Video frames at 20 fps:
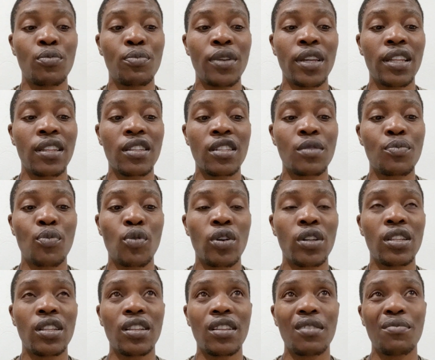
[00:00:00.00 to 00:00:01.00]
be at this
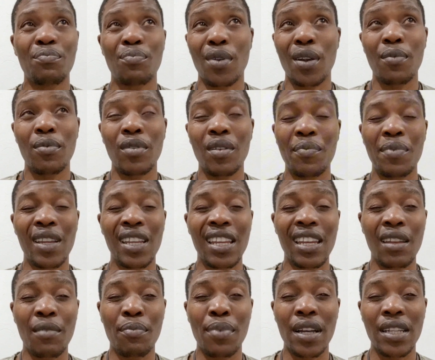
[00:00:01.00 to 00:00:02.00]
point probably
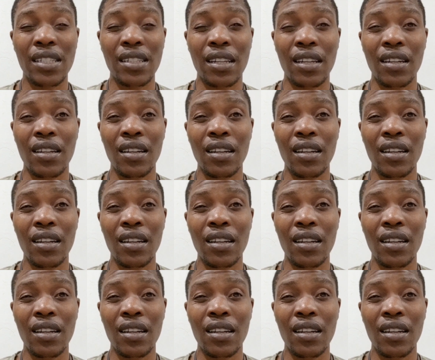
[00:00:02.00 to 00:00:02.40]
Lepasa.